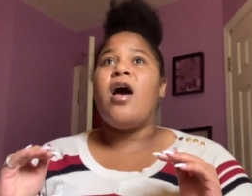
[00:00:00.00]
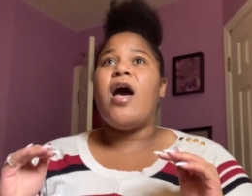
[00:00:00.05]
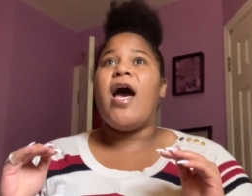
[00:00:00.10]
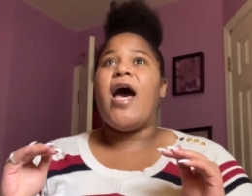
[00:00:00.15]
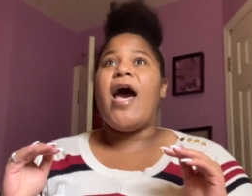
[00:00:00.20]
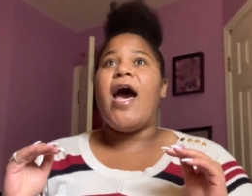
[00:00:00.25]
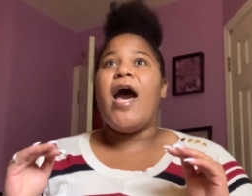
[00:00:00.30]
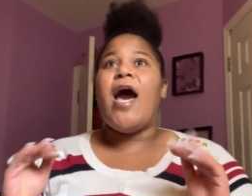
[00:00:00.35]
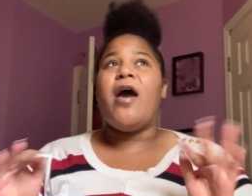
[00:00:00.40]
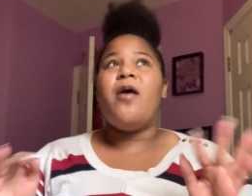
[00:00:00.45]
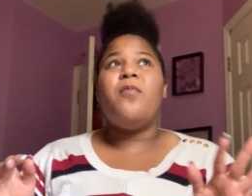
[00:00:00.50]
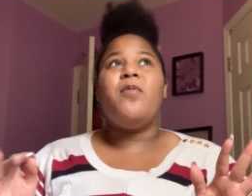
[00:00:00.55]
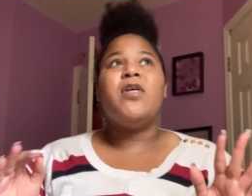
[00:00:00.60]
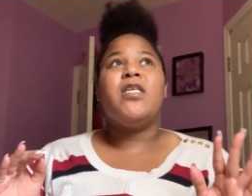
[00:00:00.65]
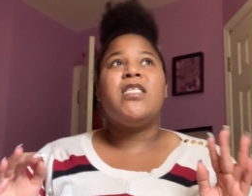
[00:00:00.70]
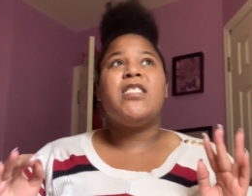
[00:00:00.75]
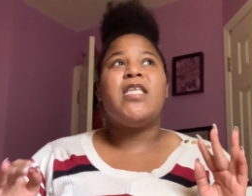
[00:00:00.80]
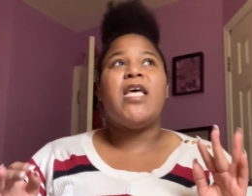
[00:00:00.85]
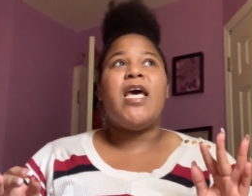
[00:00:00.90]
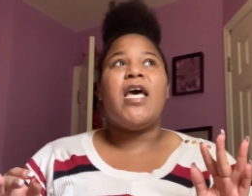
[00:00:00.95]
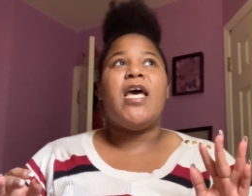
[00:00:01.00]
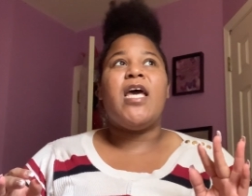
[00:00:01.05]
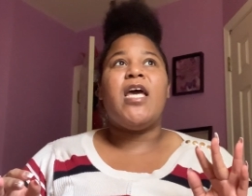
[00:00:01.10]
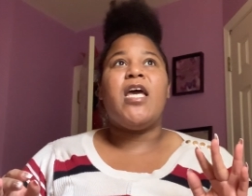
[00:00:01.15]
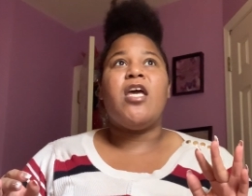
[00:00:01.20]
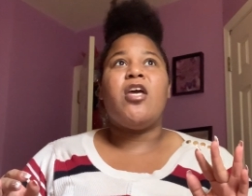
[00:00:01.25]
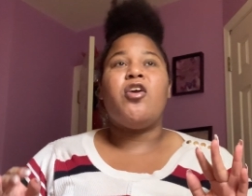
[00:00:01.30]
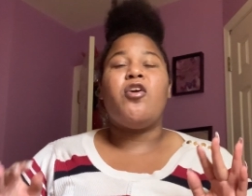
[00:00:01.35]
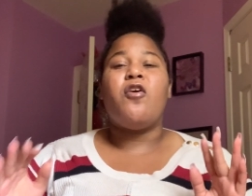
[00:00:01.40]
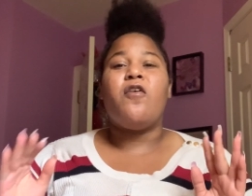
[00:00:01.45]
I will say
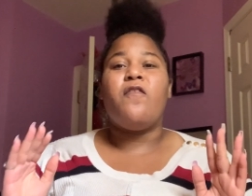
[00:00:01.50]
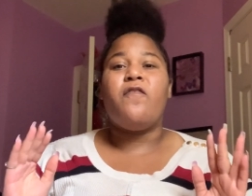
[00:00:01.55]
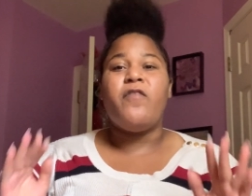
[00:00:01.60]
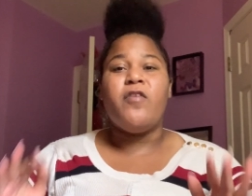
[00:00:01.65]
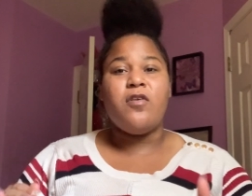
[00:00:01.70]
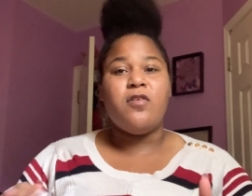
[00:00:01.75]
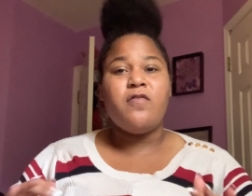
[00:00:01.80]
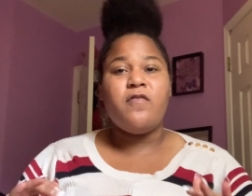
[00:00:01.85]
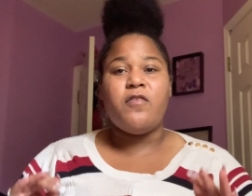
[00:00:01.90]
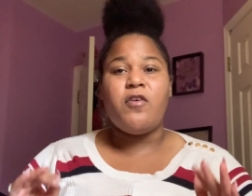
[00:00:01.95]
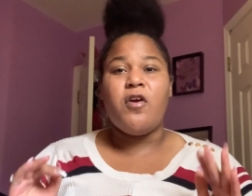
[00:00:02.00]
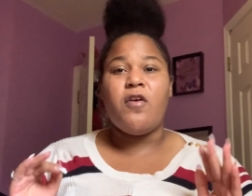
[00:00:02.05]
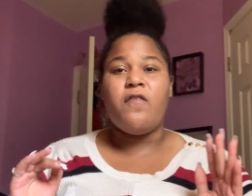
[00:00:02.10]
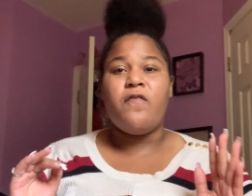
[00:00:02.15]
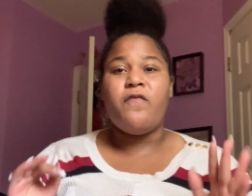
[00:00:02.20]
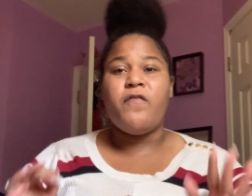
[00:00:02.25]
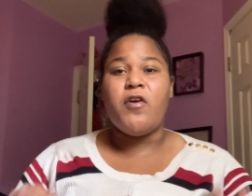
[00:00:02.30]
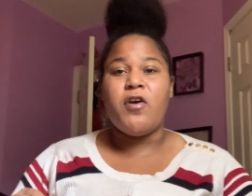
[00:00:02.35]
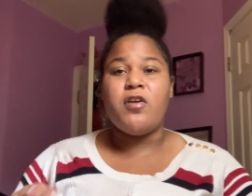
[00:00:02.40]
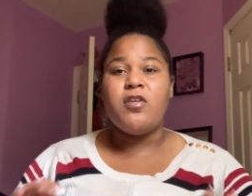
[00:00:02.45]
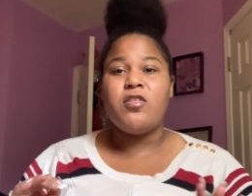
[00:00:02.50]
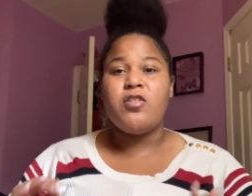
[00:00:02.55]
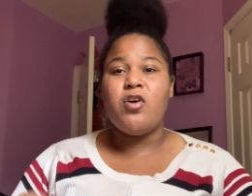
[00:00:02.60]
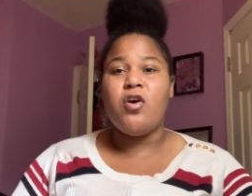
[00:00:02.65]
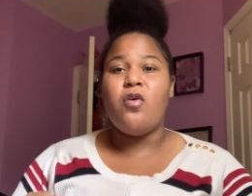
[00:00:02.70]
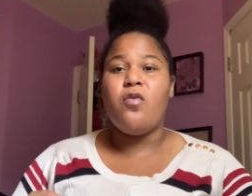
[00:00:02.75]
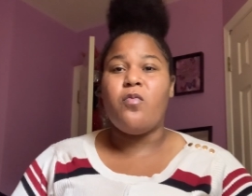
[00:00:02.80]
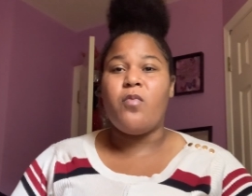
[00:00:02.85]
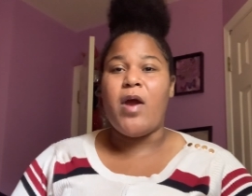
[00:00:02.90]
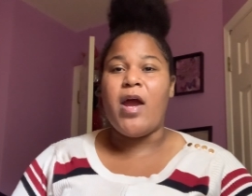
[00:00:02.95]
your first
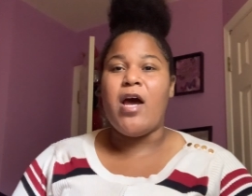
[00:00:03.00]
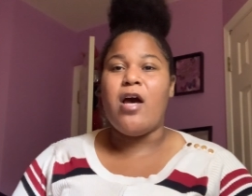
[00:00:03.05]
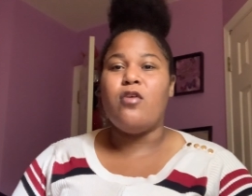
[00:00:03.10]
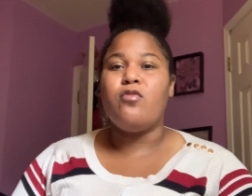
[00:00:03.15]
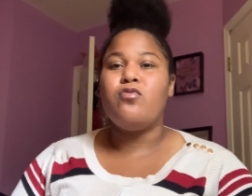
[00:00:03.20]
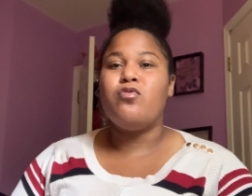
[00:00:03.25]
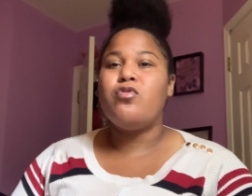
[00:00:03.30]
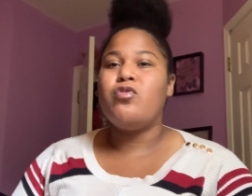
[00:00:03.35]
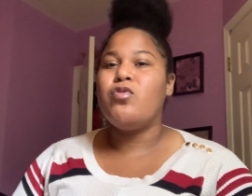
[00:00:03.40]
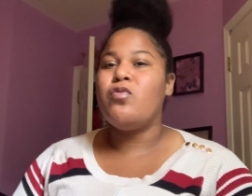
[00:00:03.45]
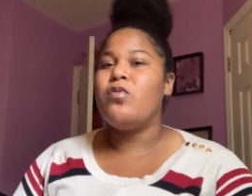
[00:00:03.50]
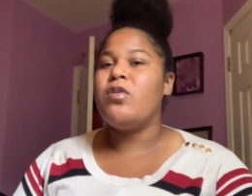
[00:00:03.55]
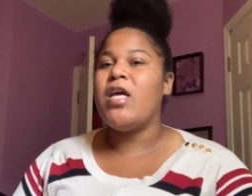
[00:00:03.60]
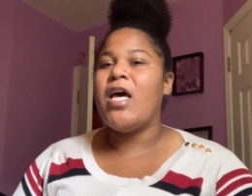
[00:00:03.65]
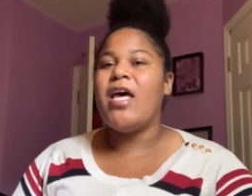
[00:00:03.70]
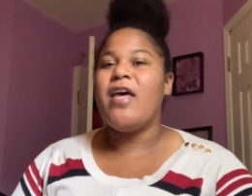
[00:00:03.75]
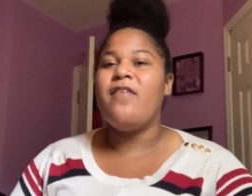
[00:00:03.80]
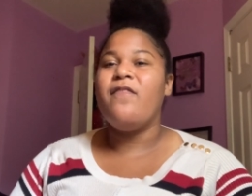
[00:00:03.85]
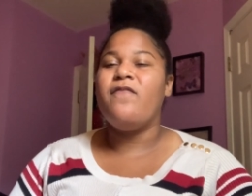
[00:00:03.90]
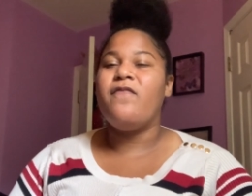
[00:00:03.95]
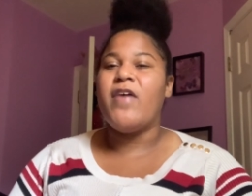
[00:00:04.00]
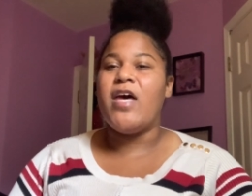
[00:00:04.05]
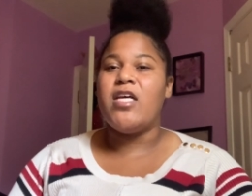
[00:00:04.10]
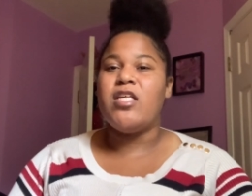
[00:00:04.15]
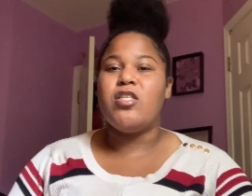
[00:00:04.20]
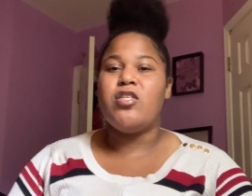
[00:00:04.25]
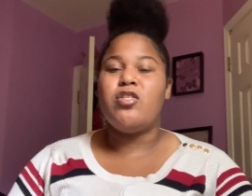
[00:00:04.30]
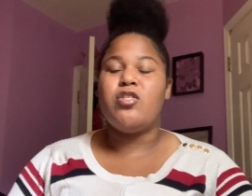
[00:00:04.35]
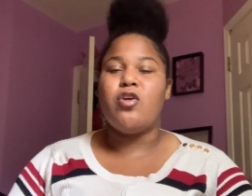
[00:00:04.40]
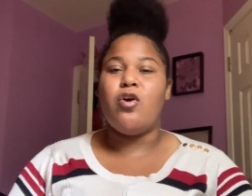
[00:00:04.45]
go round, do not
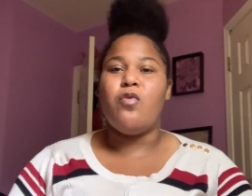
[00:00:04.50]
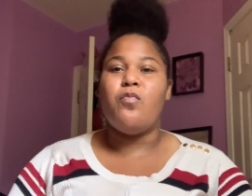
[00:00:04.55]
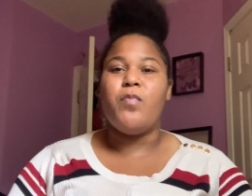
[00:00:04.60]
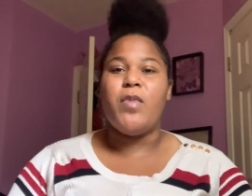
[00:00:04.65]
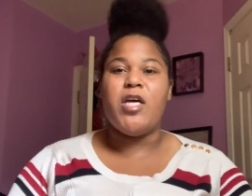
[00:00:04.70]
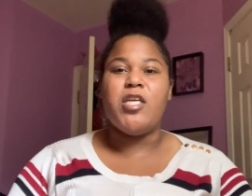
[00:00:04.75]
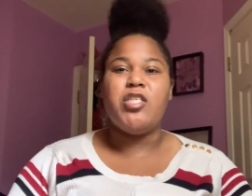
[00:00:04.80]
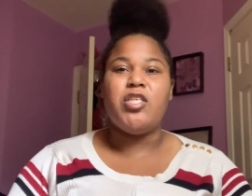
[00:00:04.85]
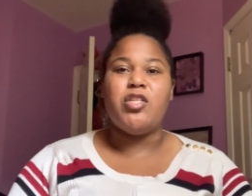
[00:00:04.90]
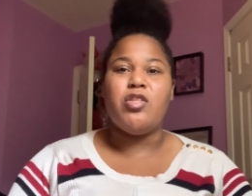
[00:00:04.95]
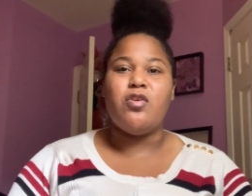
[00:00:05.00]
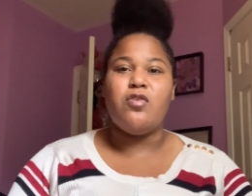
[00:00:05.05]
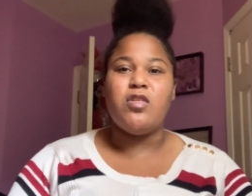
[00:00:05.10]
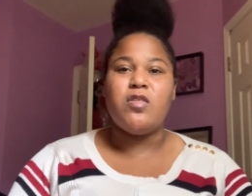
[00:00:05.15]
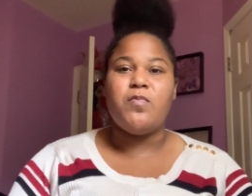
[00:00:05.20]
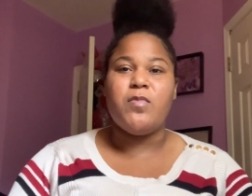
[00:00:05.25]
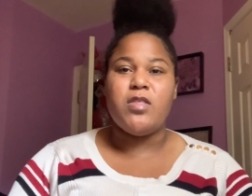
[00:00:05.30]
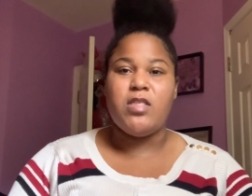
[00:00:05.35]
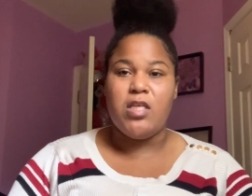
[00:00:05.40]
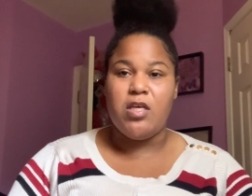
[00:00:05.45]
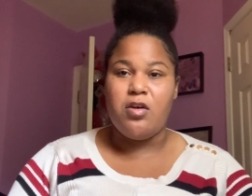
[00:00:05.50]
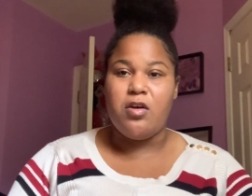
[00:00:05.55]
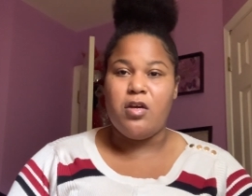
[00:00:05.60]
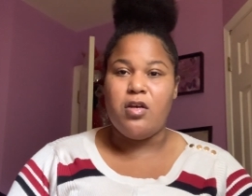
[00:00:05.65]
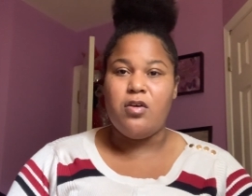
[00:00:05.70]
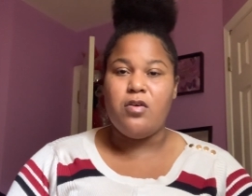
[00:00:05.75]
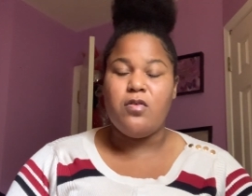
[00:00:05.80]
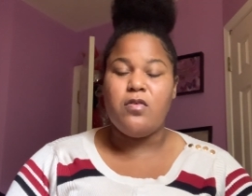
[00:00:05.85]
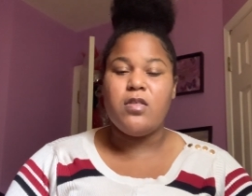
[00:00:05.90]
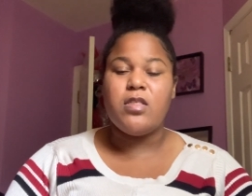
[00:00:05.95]
invest so much in those
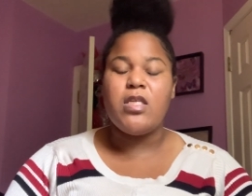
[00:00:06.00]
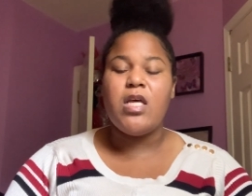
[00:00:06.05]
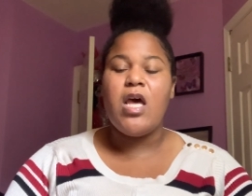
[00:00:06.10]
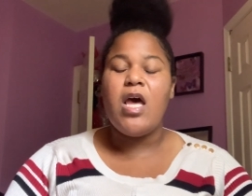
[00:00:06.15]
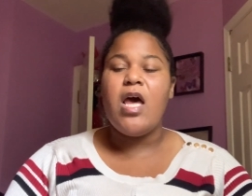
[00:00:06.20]
materials.